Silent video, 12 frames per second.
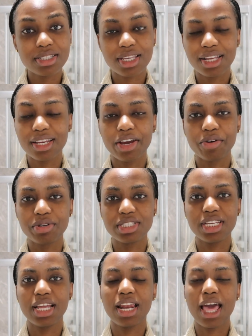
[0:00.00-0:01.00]
skincare
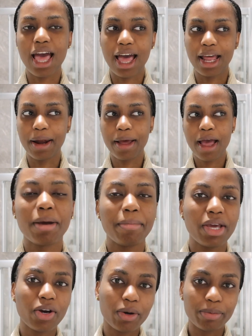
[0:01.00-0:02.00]
routine and my
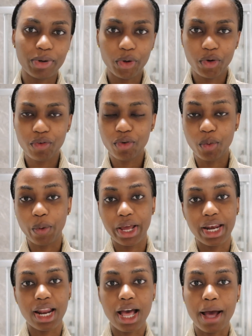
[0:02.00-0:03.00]
makeup look for
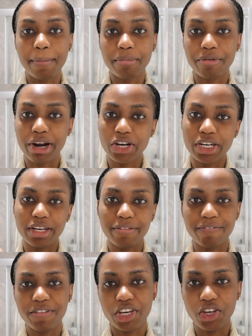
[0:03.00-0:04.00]
when I'm
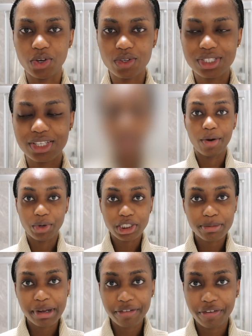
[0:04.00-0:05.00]
recording videos. I
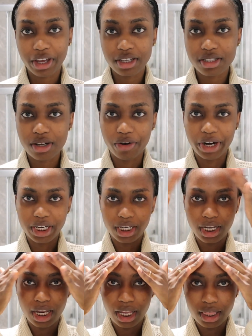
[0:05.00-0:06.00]
wash my face
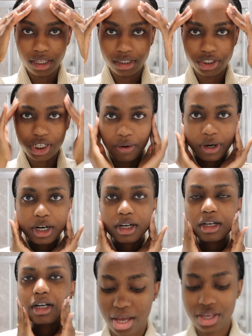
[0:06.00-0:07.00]
already in the
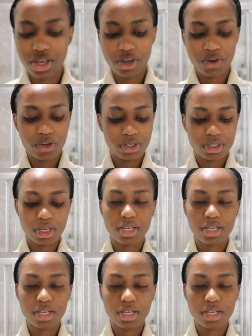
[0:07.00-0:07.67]
shower. I use